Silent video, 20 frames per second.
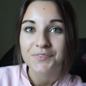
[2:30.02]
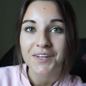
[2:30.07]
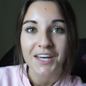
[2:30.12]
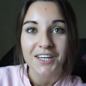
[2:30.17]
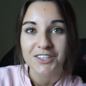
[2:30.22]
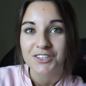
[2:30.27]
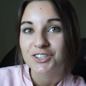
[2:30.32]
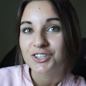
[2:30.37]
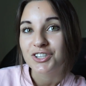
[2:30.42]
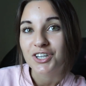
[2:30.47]

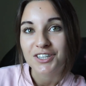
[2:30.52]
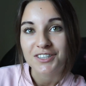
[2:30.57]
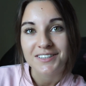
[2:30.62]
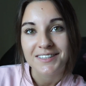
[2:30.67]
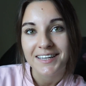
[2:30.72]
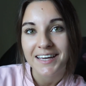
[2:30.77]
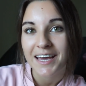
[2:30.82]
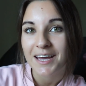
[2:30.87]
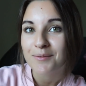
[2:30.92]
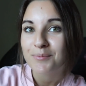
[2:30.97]
It's
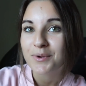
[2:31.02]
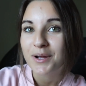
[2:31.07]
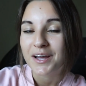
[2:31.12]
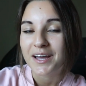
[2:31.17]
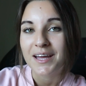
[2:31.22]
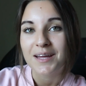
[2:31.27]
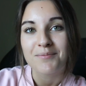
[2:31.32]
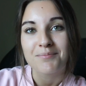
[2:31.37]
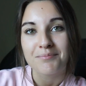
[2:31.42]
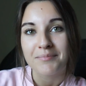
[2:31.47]
just the
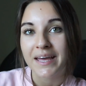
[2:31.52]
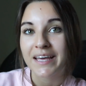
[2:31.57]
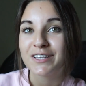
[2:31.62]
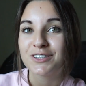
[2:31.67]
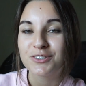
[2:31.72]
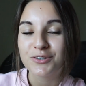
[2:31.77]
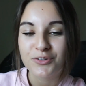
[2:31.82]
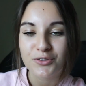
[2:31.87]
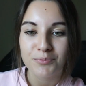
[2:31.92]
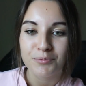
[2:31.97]
camera. It
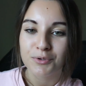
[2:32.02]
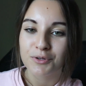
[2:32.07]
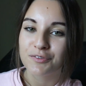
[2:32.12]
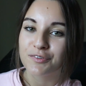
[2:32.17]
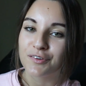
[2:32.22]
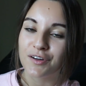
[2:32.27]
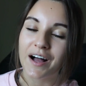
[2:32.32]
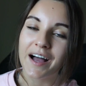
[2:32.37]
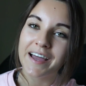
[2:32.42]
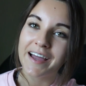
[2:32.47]
makes you look
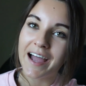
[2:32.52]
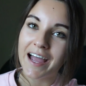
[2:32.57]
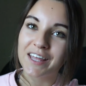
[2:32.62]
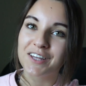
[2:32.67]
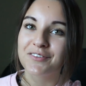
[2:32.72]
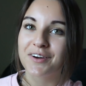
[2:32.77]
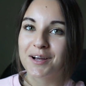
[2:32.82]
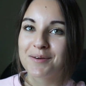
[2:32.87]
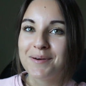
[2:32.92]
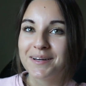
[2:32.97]
beautiful. I
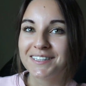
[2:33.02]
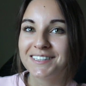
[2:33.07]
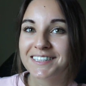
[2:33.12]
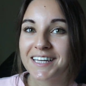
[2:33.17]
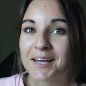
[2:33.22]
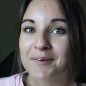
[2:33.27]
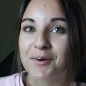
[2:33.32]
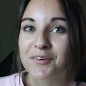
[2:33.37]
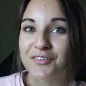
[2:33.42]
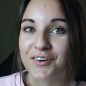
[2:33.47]
highly recommend this
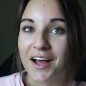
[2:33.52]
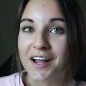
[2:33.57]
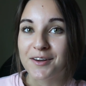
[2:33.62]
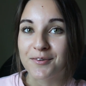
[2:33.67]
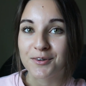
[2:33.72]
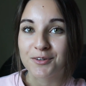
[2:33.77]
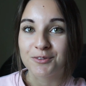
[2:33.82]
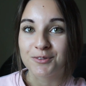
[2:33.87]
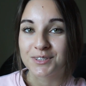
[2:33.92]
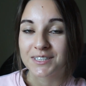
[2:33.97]
camera for
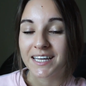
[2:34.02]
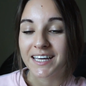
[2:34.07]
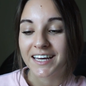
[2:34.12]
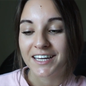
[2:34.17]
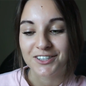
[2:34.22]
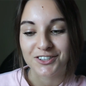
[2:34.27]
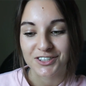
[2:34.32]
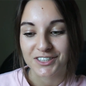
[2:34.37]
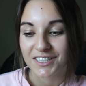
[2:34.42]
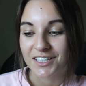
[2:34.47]
anyone who's
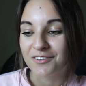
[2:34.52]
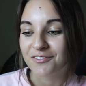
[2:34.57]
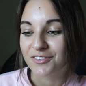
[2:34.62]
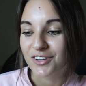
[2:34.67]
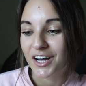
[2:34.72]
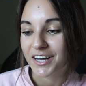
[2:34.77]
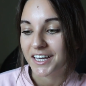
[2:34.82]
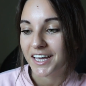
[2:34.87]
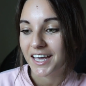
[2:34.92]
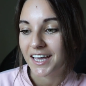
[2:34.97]
like interested in
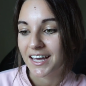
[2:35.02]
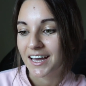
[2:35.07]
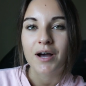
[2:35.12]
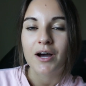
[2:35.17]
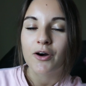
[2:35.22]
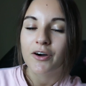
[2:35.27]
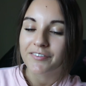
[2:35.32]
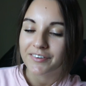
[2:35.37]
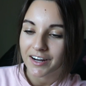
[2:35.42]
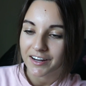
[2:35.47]
vlogging.
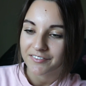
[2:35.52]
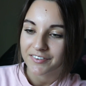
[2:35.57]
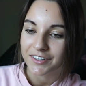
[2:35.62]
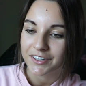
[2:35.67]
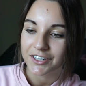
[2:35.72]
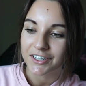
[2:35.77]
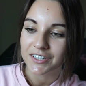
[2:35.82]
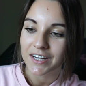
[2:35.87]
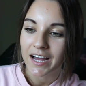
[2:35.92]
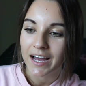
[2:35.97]
However, I
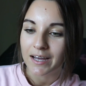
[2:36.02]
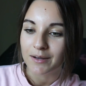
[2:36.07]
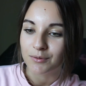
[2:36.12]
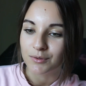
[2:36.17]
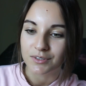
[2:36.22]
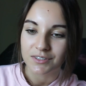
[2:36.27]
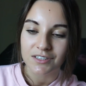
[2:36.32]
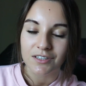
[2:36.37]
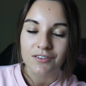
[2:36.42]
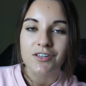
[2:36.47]
figured I
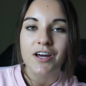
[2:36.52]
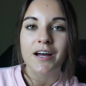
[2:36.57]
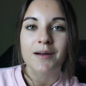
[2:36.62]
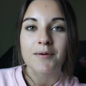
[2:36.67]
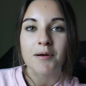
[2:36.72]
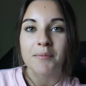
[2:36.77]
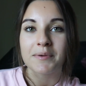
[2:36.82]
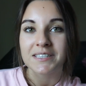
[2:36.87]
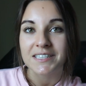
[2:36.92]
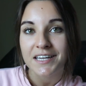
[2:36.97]
will still talk
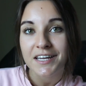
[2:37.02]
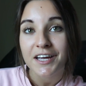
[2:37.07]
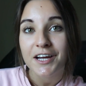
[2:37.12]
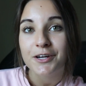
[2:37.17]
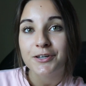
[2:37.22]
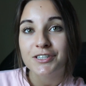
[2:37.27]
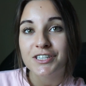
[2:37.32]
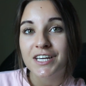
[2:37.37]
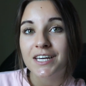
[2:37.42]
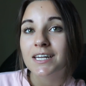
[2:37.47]
about my
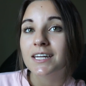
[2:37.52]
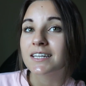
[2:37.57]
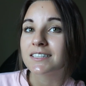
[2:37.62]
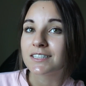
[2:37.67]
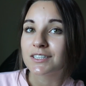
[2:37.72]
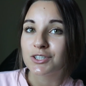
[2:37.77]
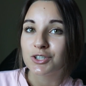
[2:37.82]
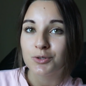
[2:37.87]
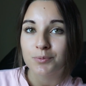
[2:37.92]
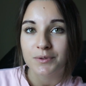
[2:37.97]
skincare routine because
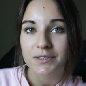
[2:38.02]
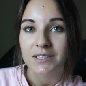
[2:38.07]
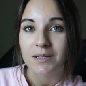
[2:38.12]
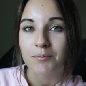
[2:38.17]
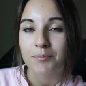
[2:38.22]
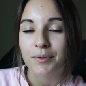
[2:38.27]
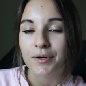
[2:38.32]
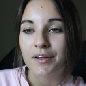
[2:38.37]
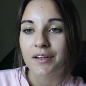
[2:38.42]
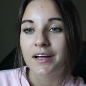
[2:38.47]
it's super
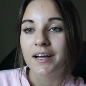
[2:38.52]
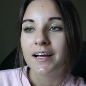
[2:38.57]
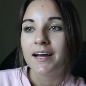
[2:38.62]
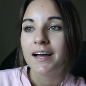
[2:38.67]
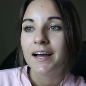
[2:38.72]
simple.